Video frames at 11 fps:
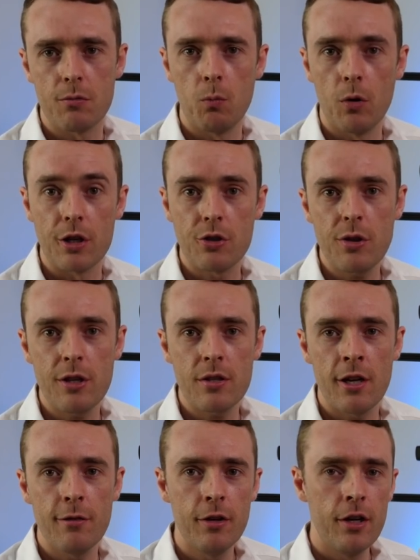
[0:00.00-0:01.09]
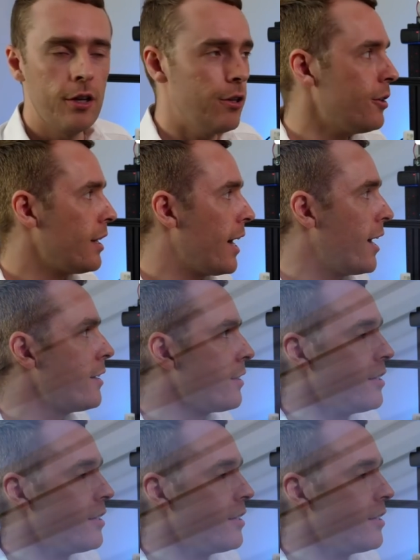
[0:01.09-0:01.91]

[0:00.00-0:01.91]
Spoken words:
want to treat yourself, you can add